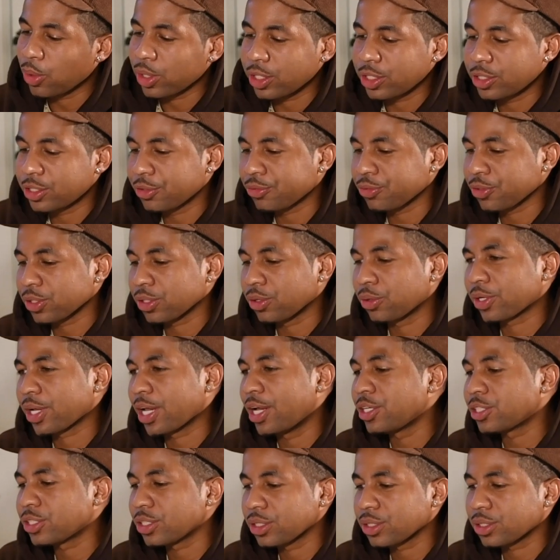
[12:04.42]
at a different
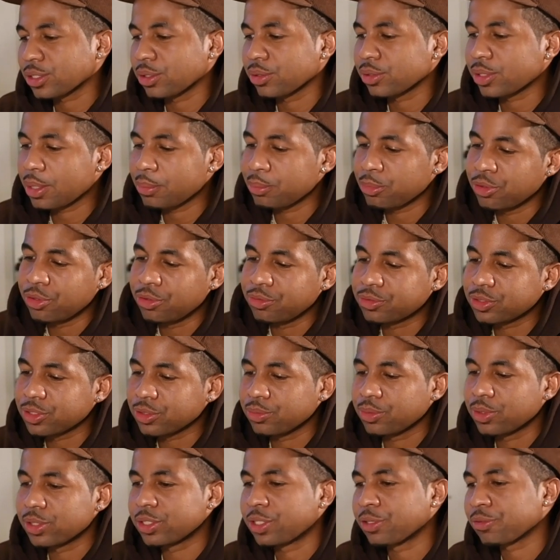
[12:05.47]
location. So they moved
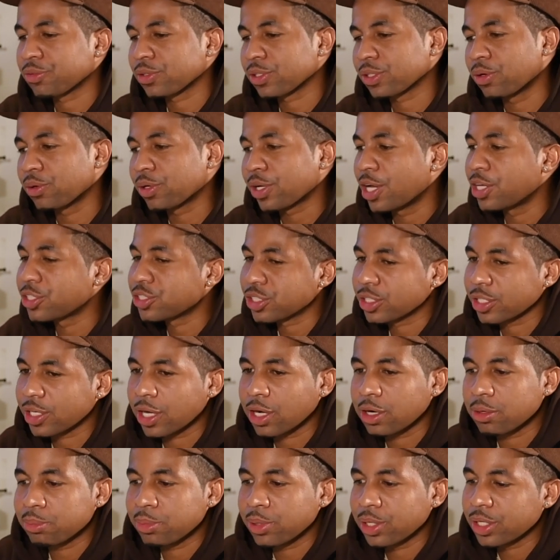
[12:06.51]
to a different location
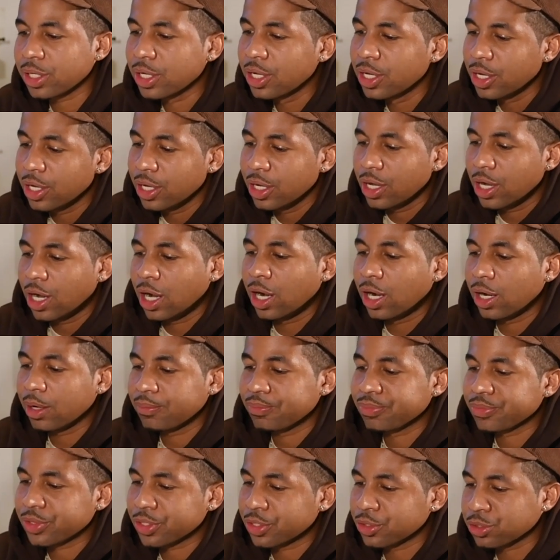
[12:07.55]
now. But
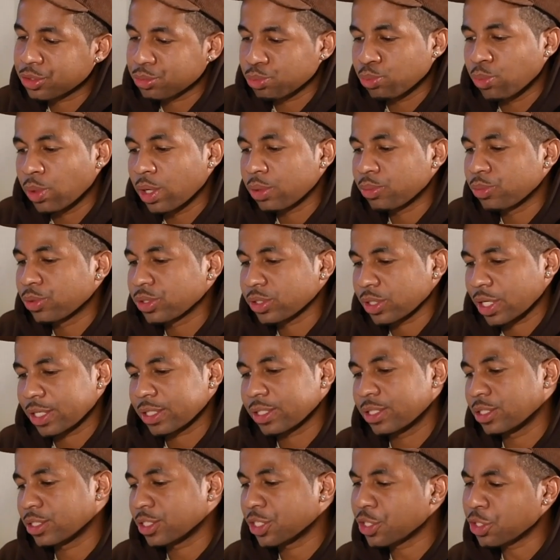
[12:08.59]
there's one was like
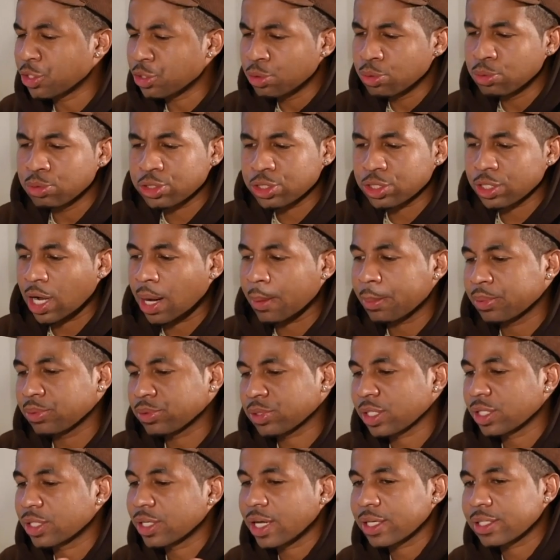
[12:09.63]
this huge shop. It was
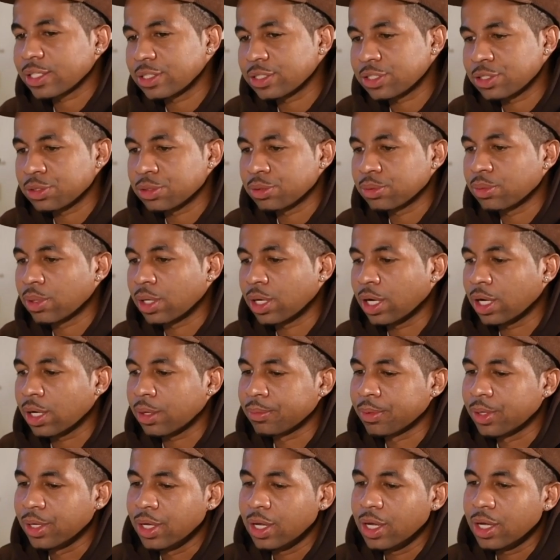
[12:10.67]
connected to
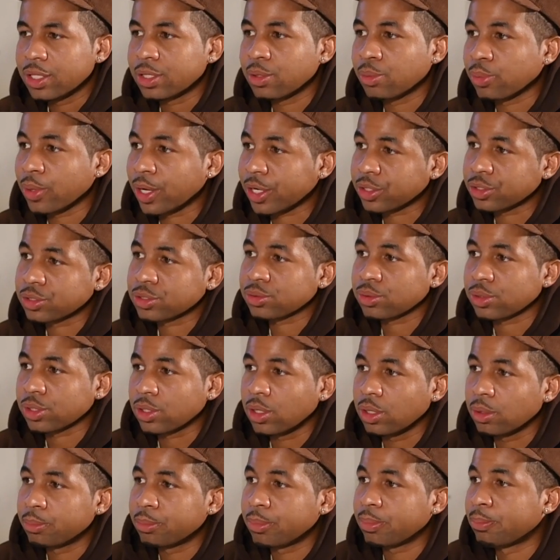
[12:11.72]
the record store
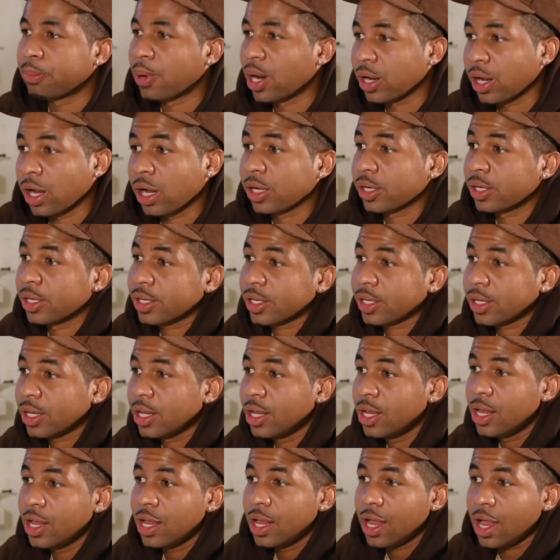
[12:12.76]
called Bionic.
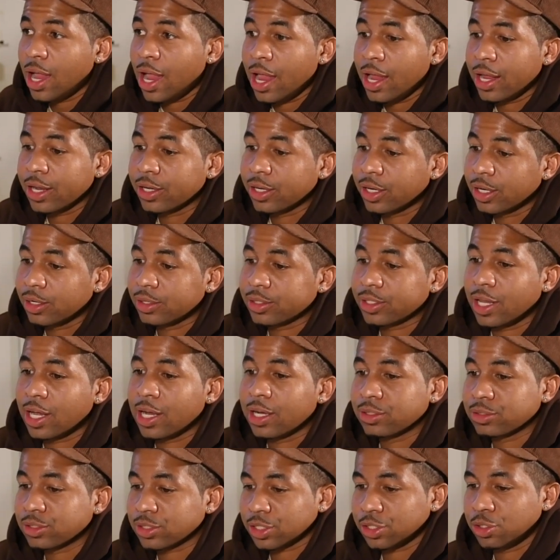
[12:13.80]
Okay. And yeah,
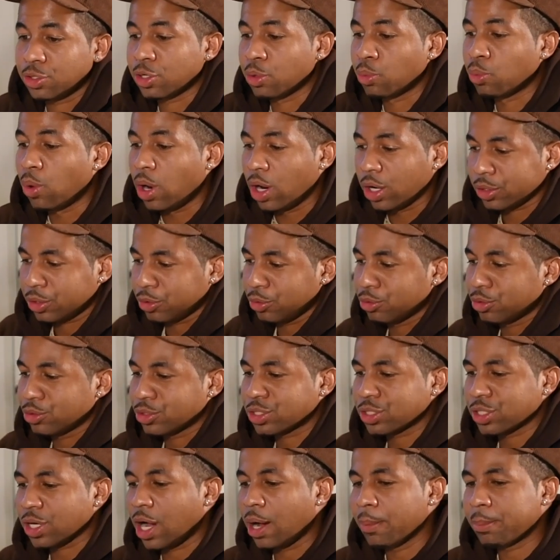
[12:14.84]
it's like you could walk through the
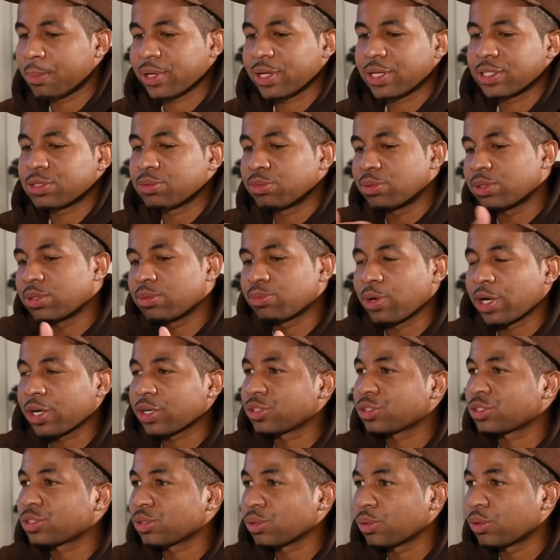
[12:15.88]
shop and get to a record
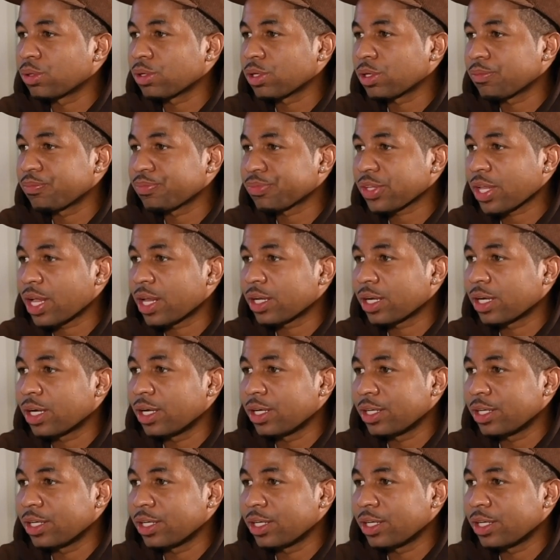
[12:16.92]
store and